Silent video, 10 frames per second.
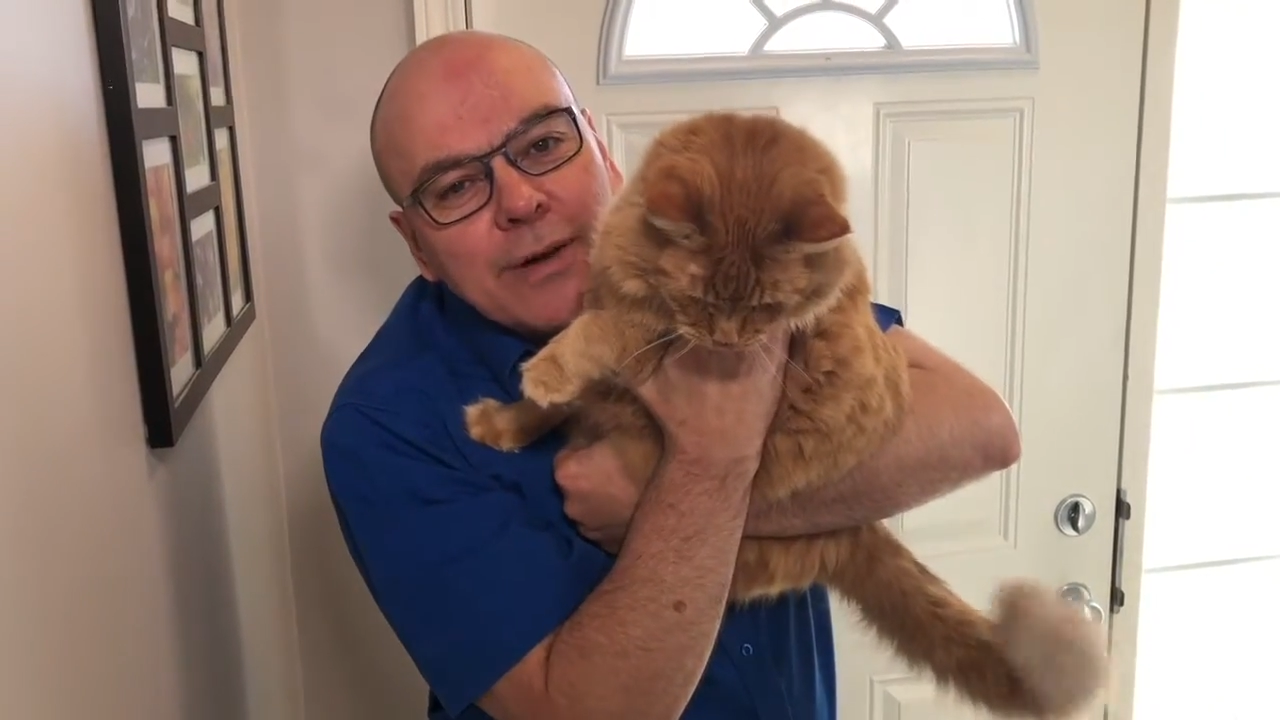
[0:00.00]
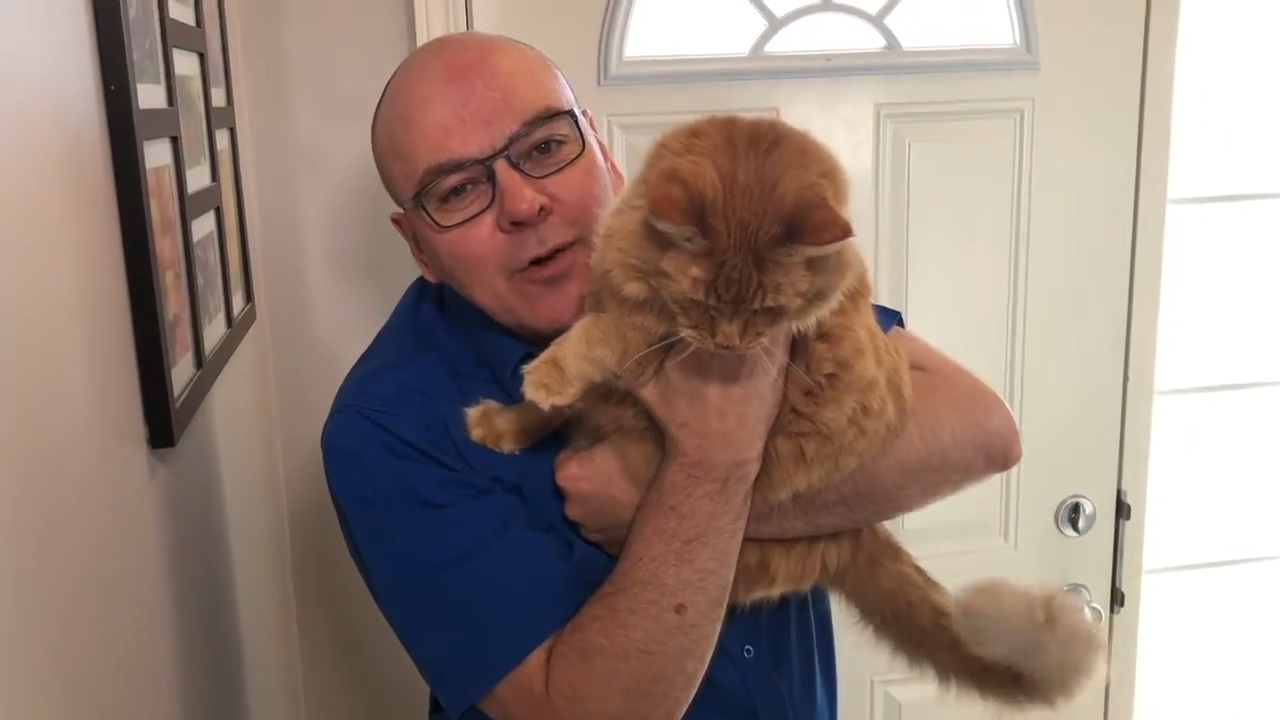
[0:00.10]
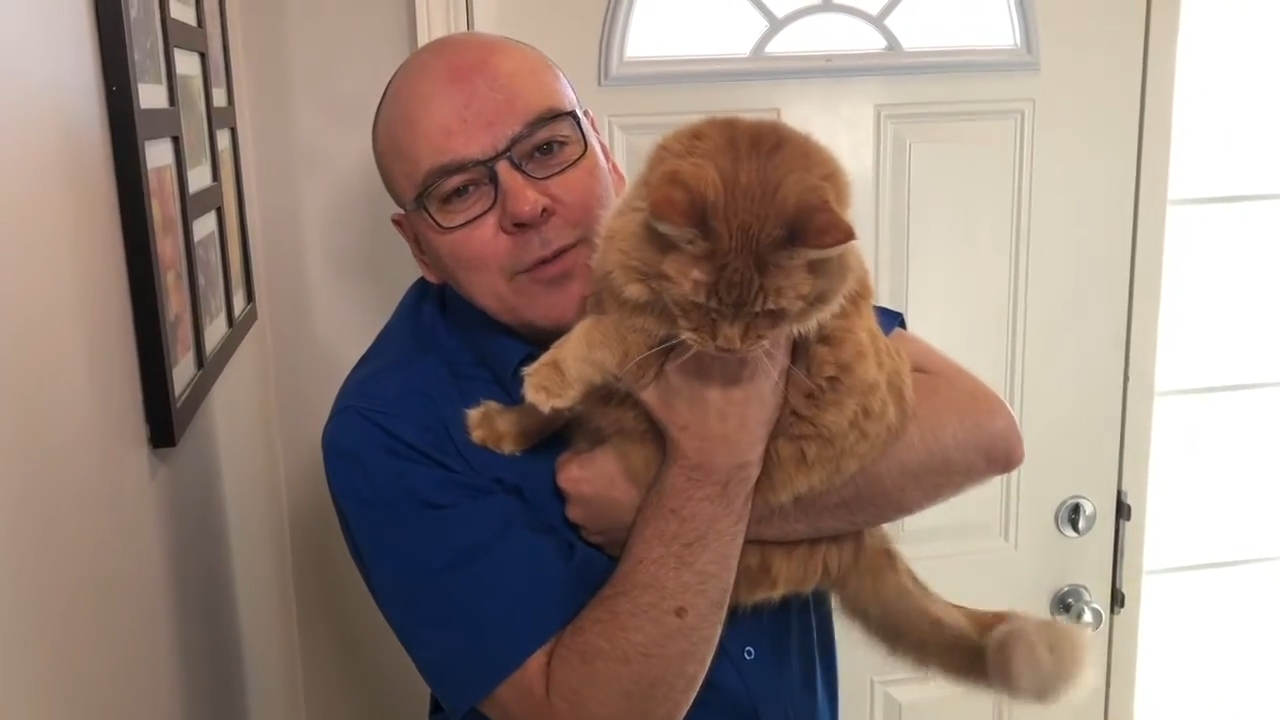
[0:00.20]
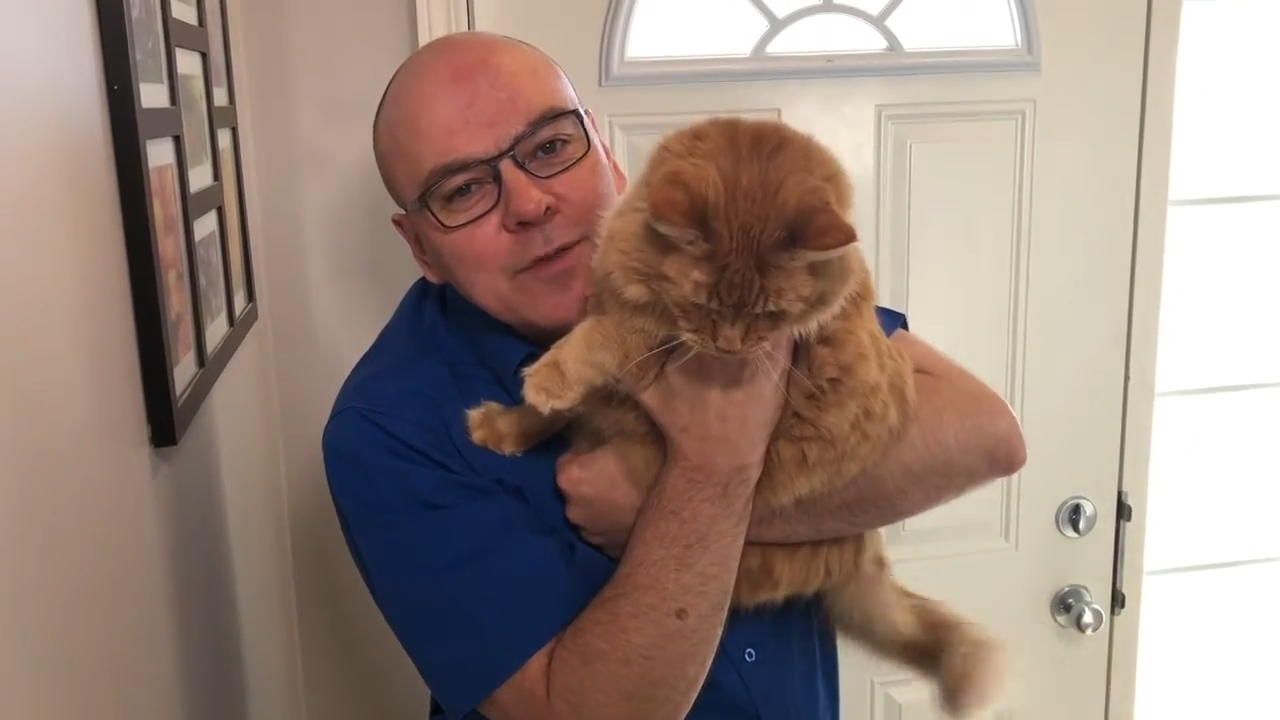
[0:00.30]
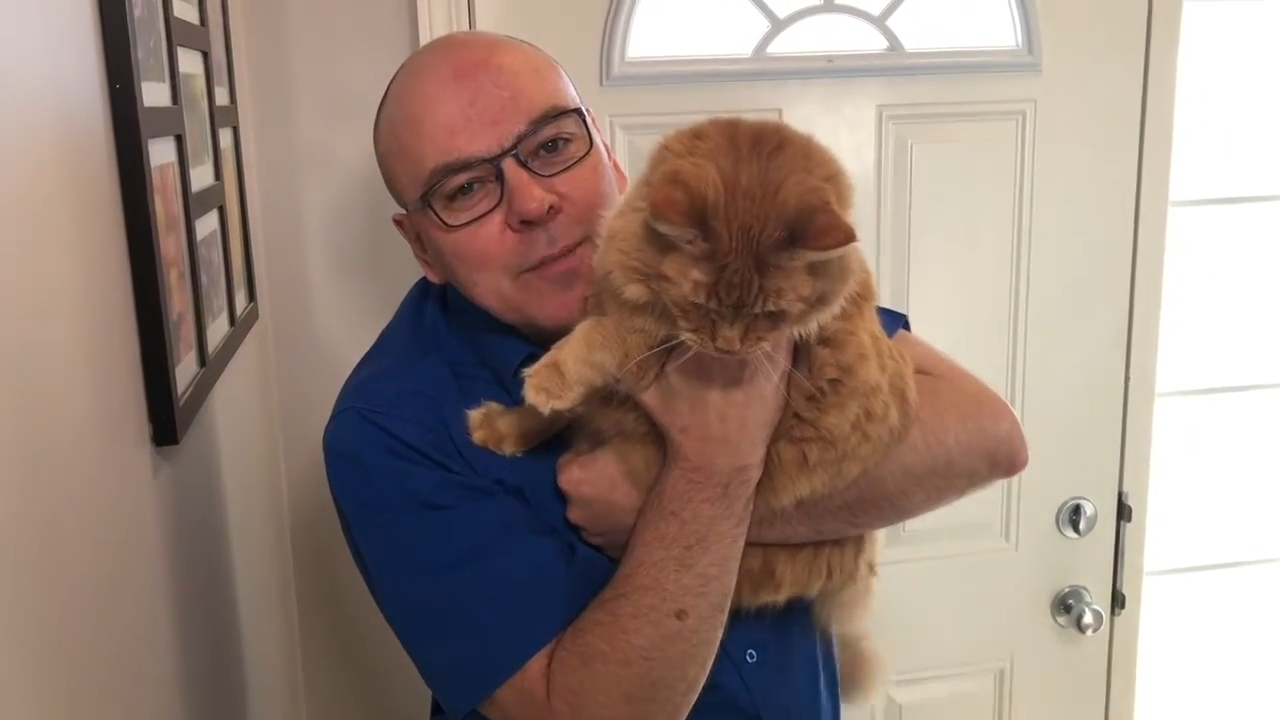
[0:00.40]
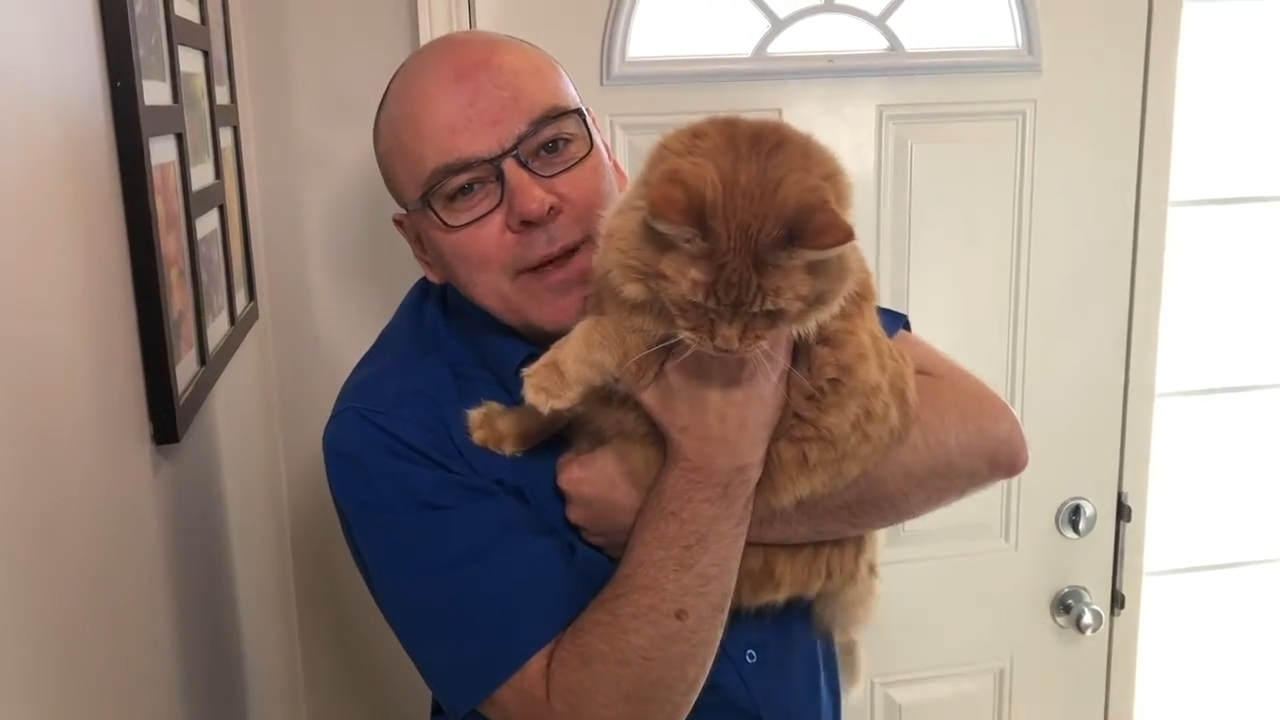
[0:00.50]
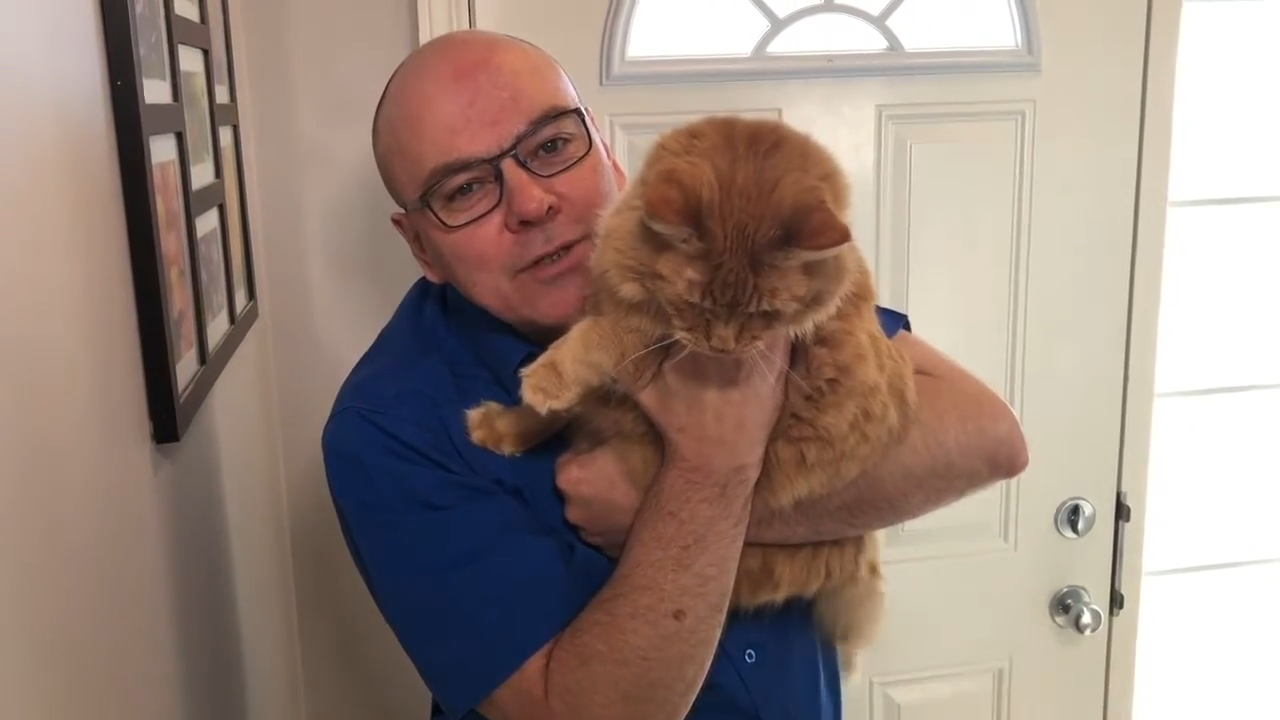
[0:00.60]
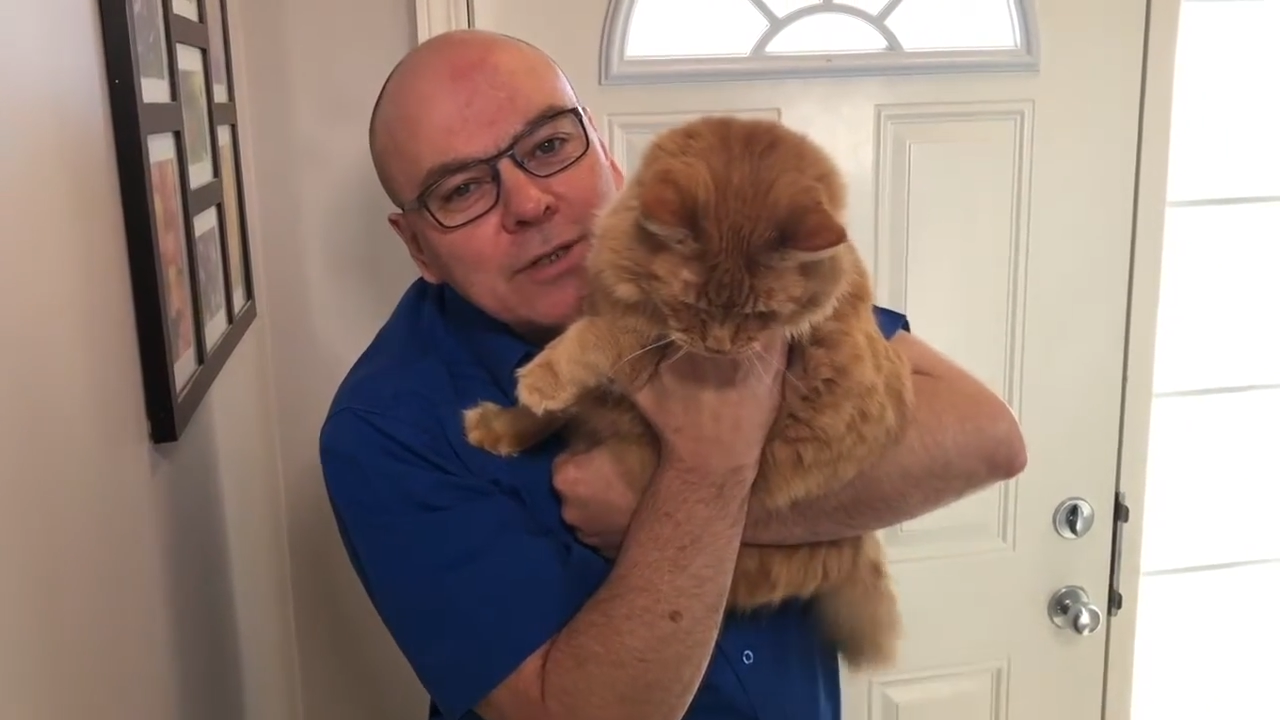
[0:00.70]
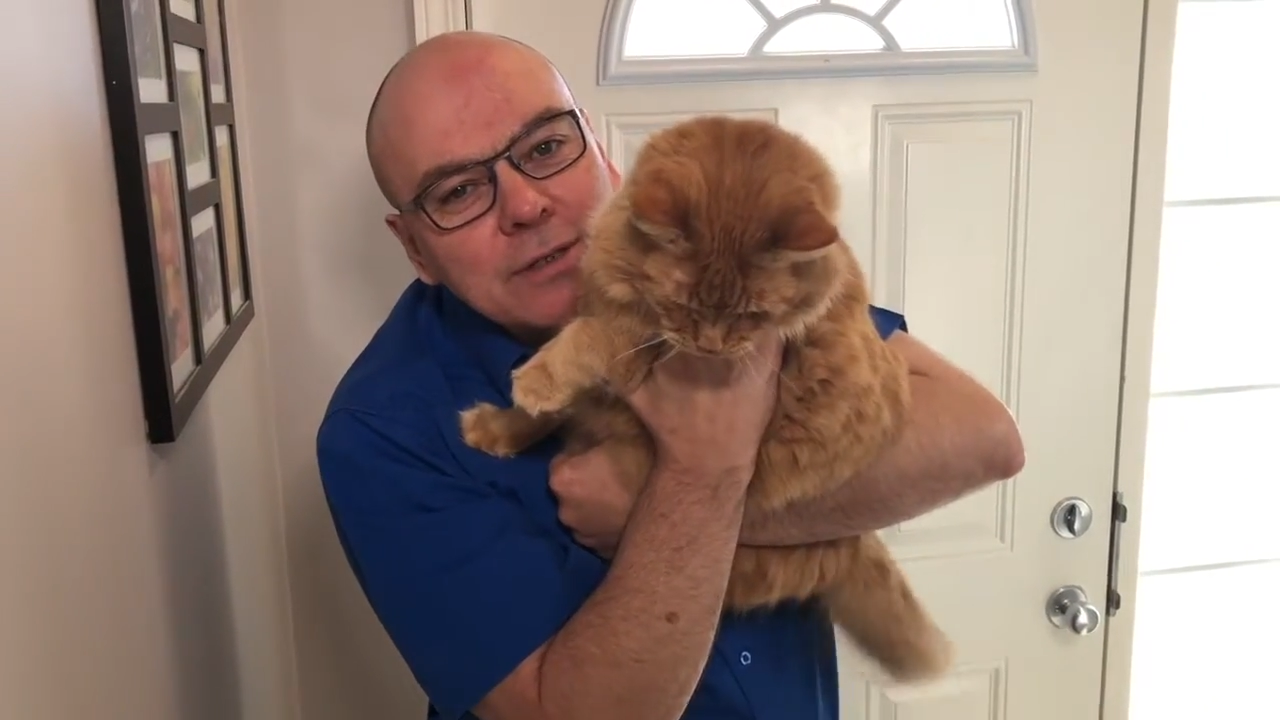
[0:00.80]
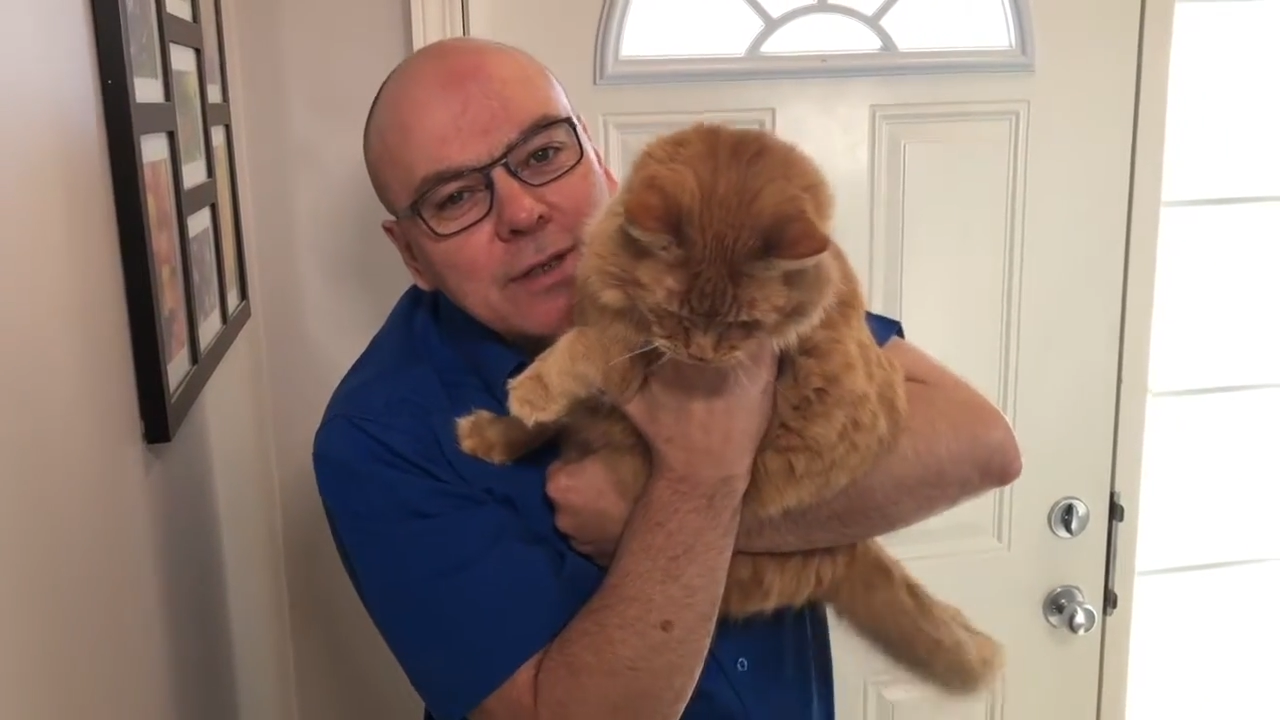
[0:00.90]
Home
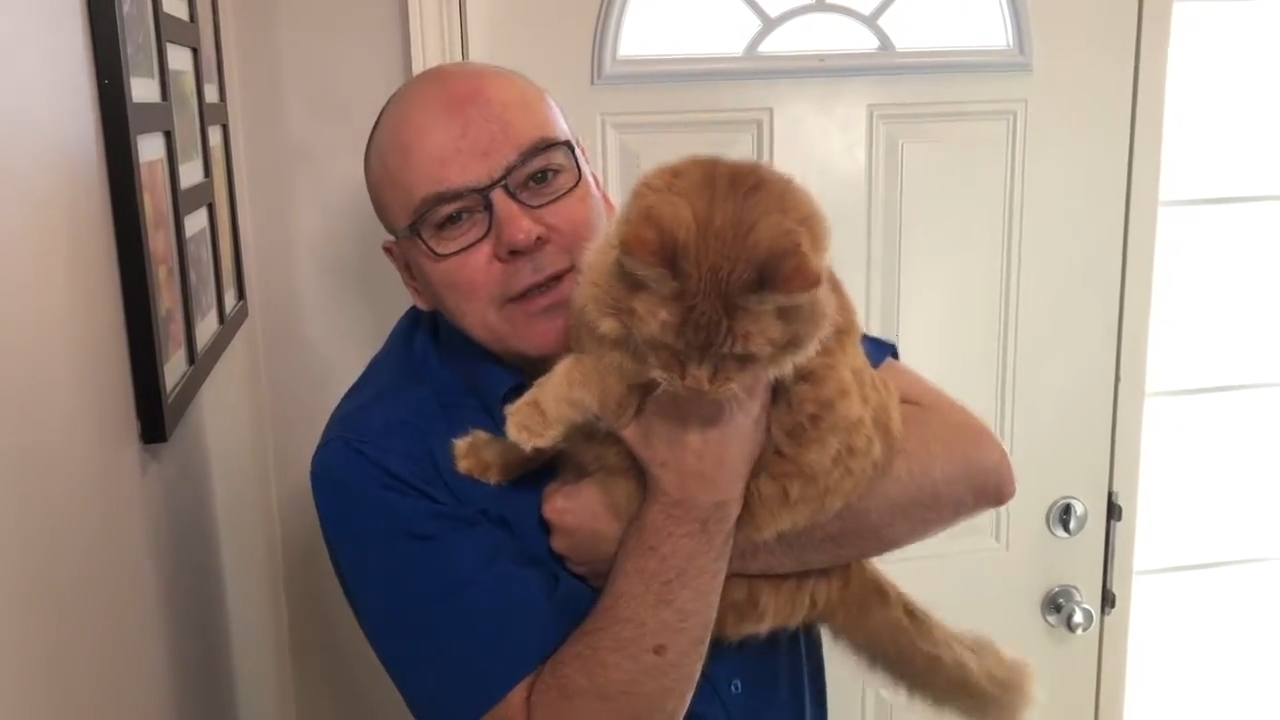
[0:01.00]
Inspection.